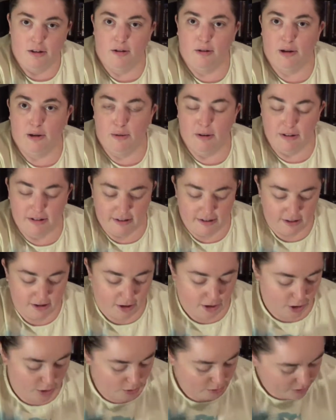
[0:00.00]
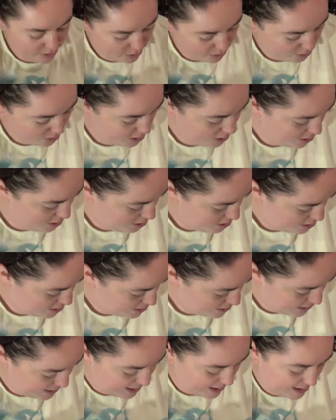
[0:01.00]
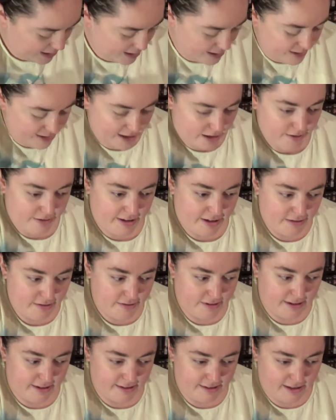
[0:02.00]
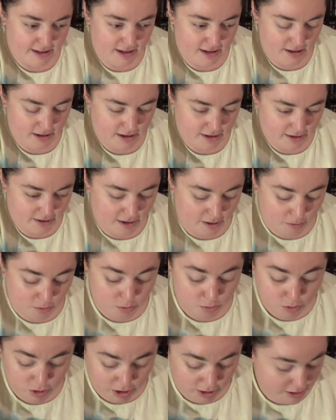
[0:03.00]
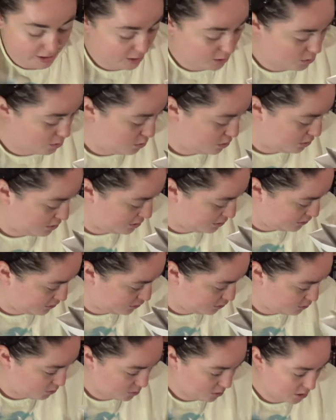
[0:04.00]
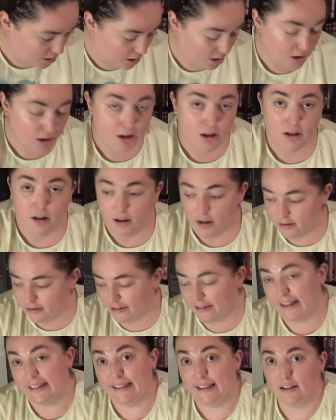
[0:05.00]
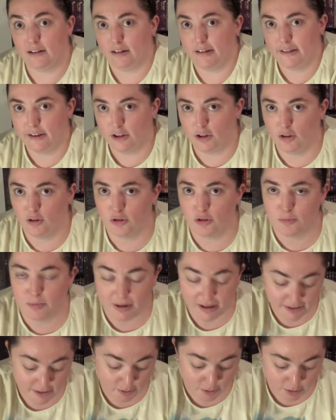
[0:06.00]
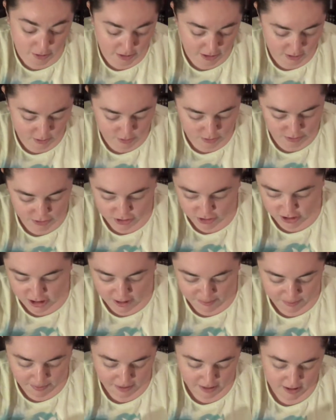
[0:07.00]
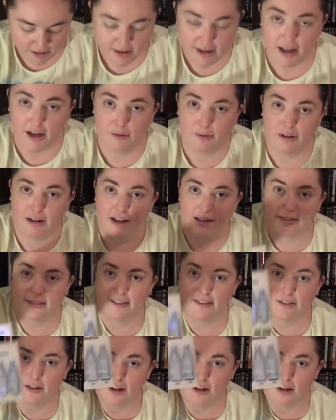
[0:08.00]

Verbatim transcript: We went to the Coke store in downtown Disney. It's a really cool little store not little, it's huge. But it's a really cool shop. And we got this